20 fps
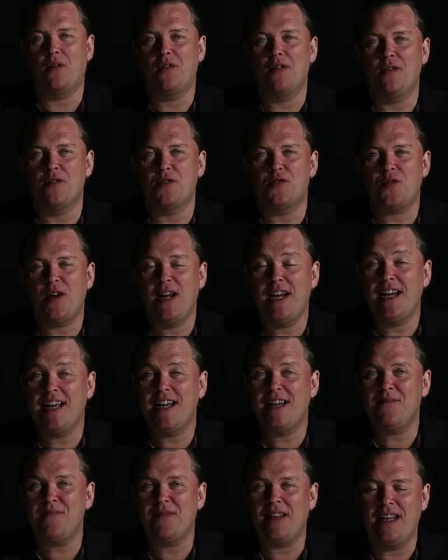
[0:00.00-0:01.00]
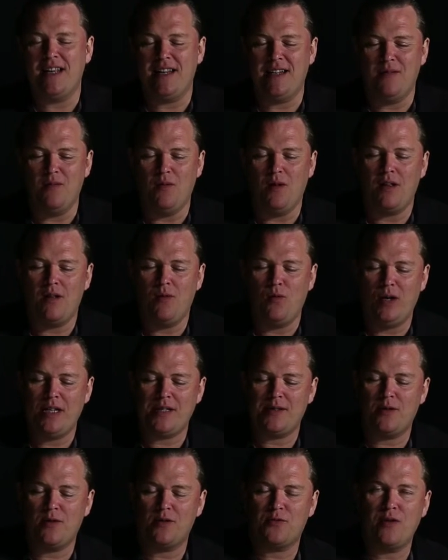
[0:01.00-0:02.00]
are in Australia, in
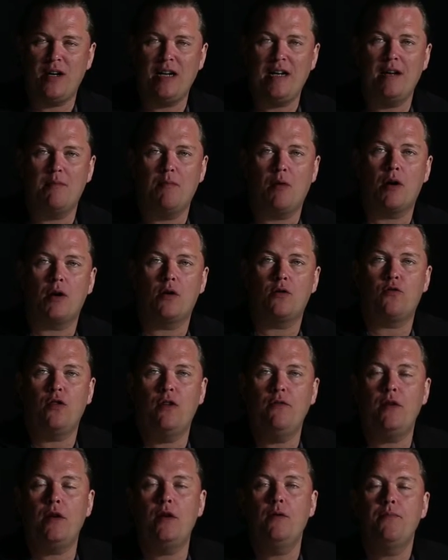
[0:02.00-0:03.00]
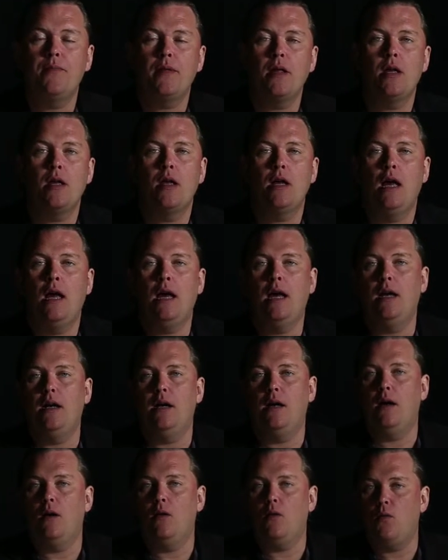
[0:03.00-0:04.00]
Western Australia and Margaret River.
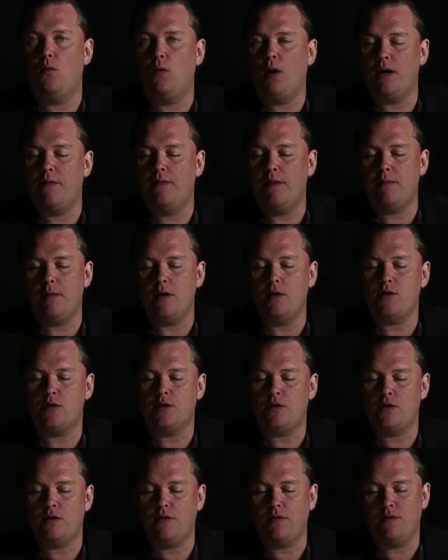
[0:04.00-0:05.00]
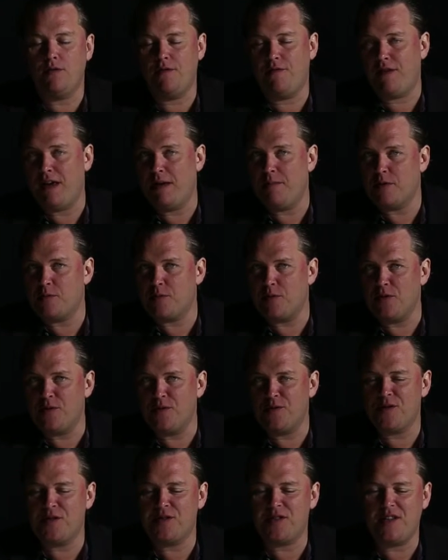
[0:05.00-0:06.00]
And uh, one of the most famous
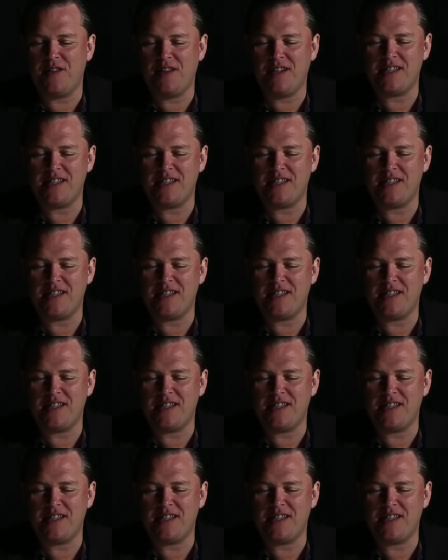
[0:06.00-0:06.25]
producers in